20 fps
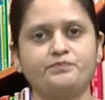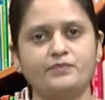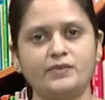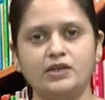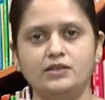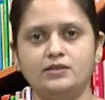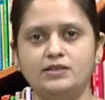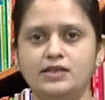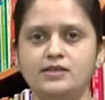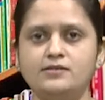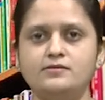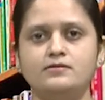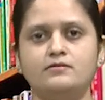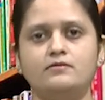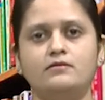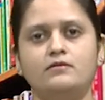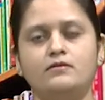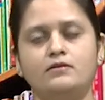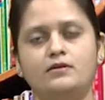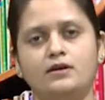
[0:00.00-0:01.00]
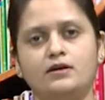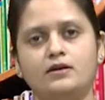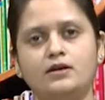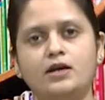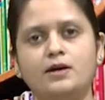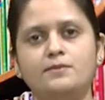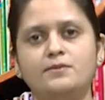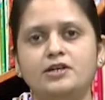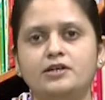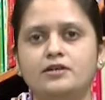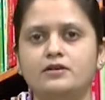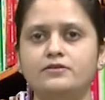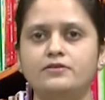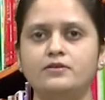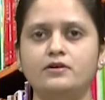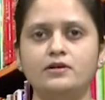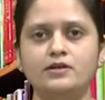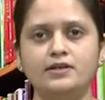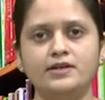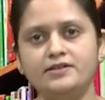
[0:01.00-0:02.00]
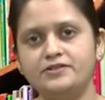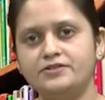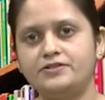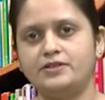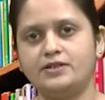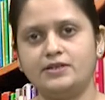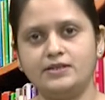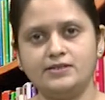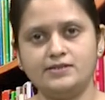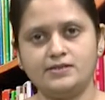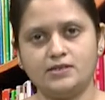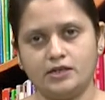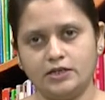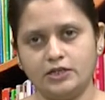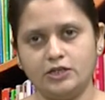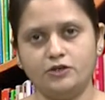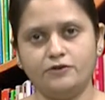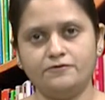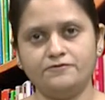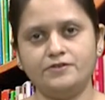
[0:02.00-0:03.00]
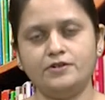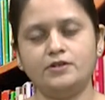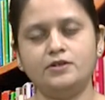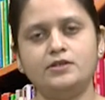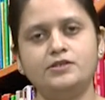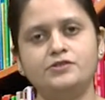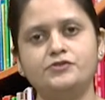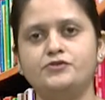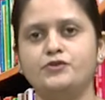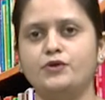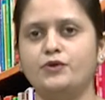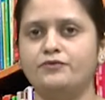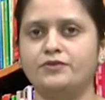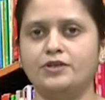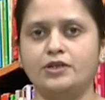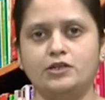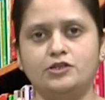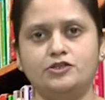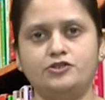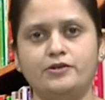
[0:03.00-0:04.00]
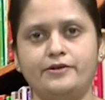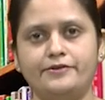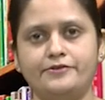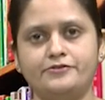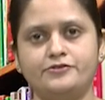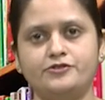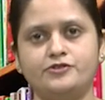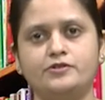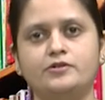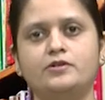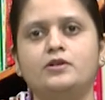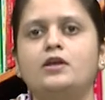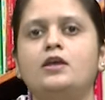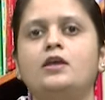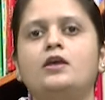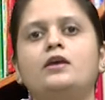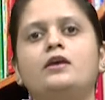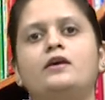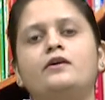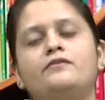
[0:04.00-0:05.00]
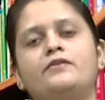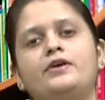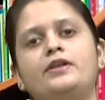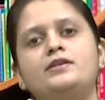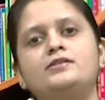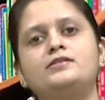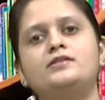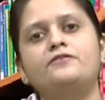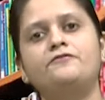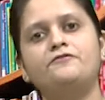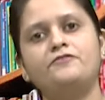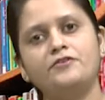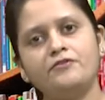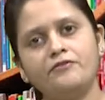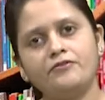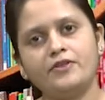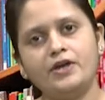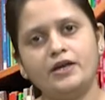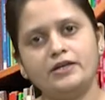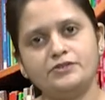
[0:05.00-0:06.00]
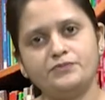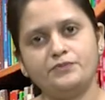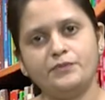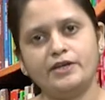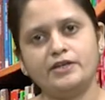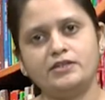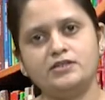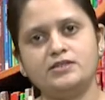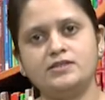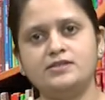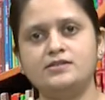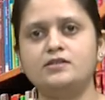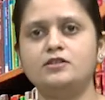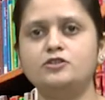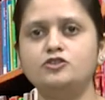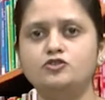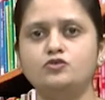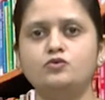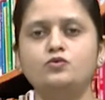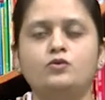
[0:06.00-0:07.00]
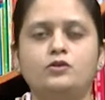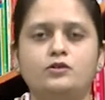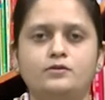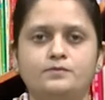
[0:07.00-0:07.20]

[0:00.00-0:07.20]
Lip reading: These come under the literary study of the history of English literature. Whereas the fifth aspect is the tool.